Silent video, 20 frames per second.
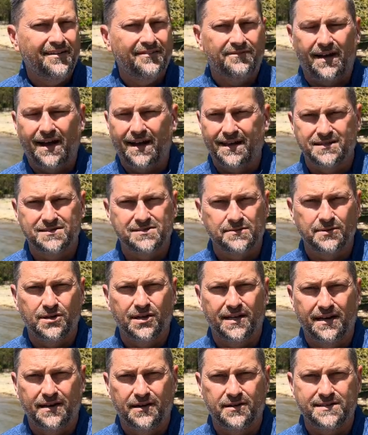finding some
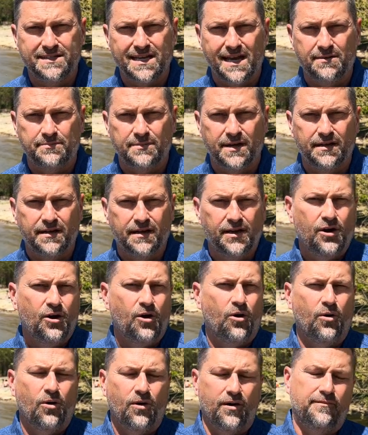good entertainment,
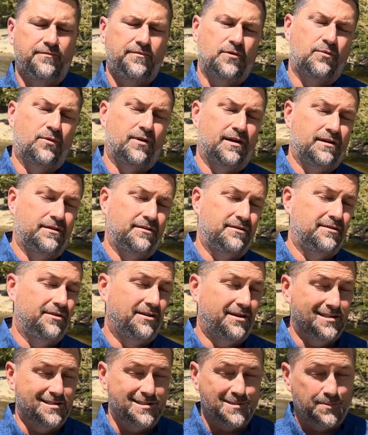or if you want to
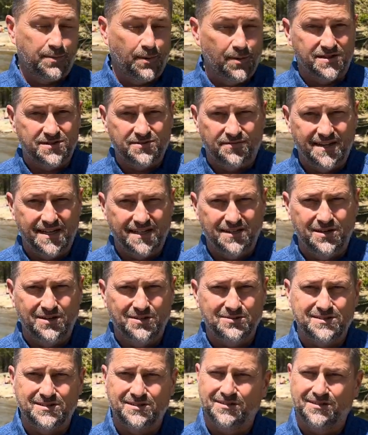look at sports venues,